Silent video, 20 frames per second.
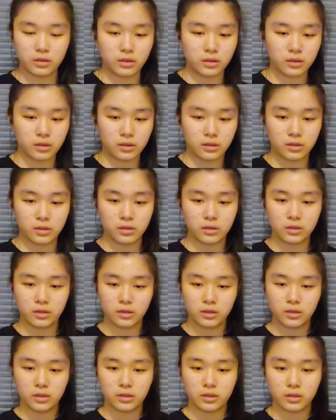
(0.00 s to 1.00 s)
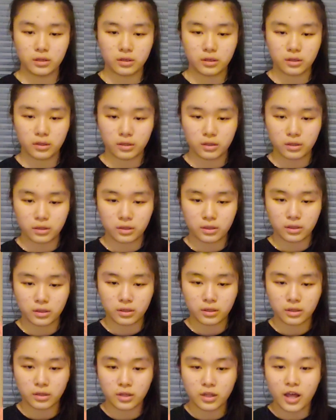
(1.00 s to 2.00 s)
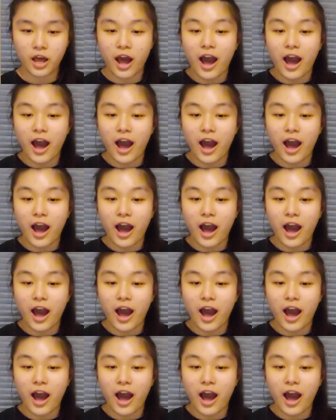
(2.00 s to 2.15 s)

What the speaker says: (silent)